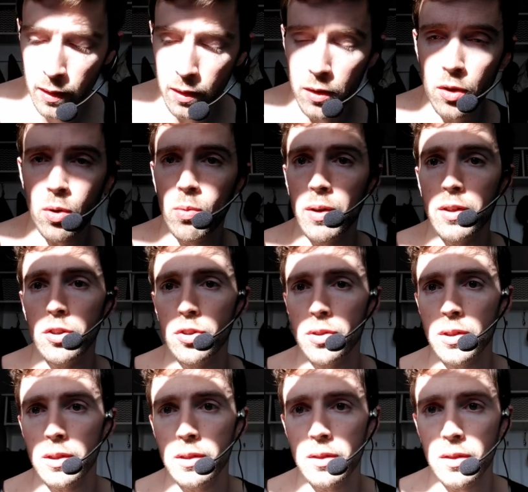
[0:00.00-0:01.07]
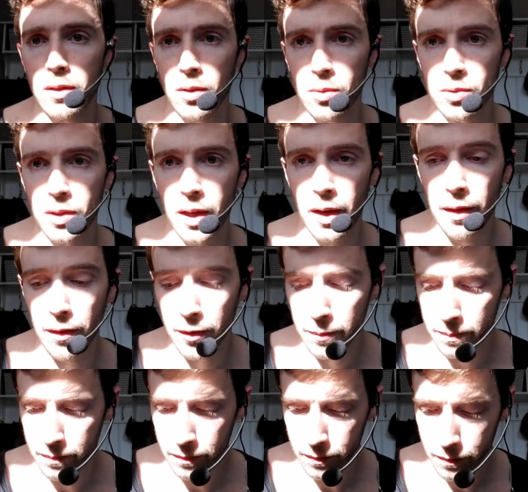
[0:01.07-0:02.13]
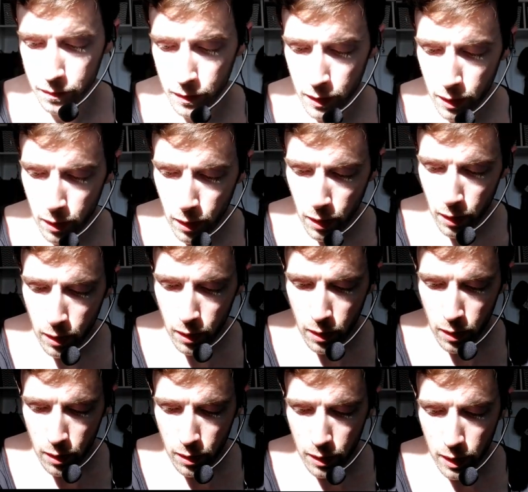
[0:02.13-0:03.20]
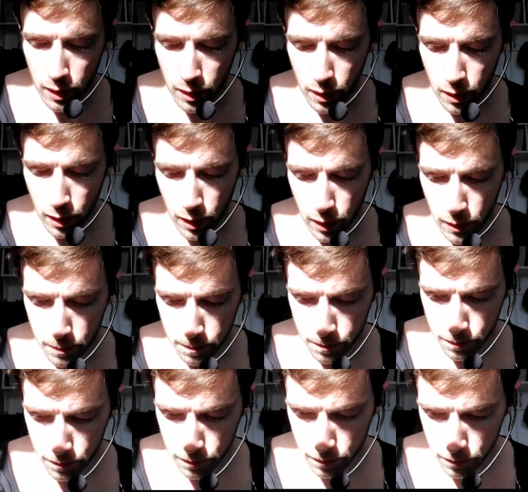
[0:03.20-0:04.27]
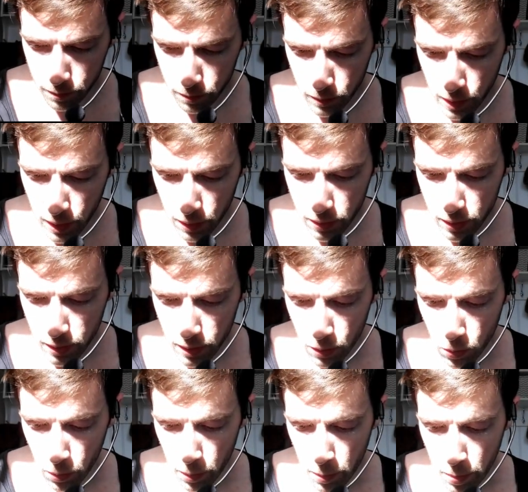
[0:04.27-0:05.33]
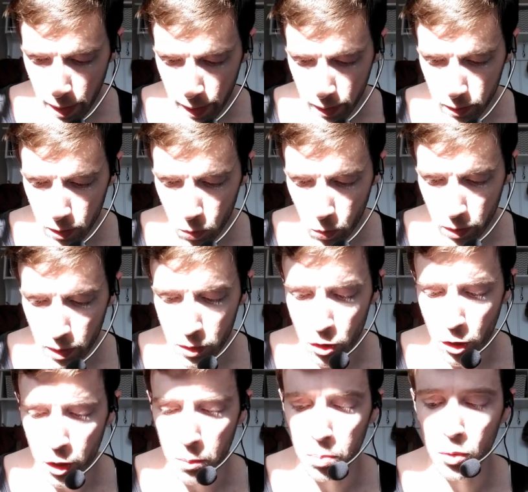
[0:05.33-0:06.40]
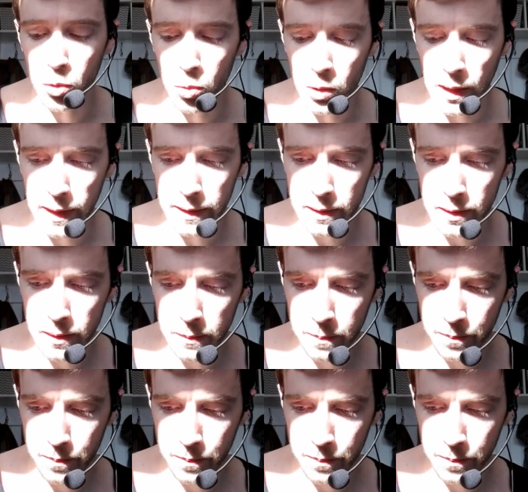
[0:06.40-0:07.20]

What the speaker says: You don't want to drill into those either. The LCD will be backlit with a dark blue light,